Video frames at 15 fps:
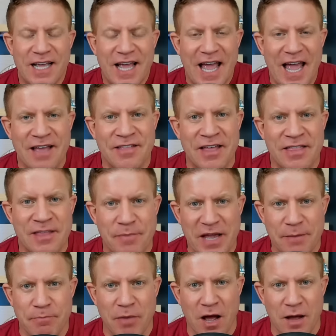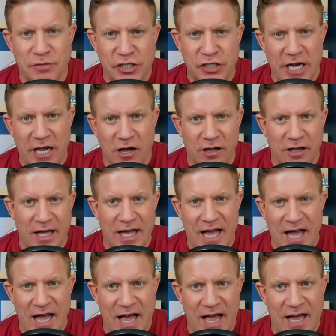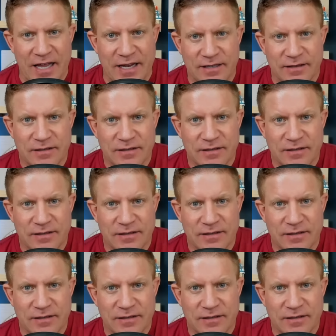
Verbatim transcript: And then the big bombshell, uh,